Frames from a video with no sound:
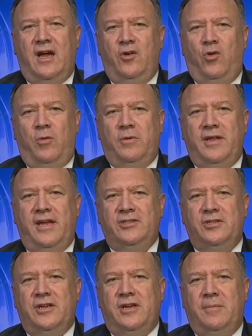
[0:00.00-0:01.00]
normal
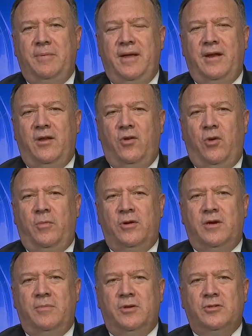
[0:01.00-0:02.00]
nation and compete on normal
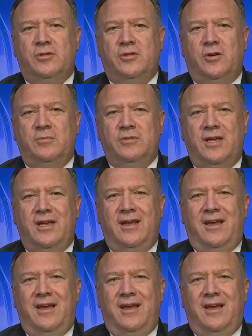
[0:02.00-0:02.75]
commercial terms.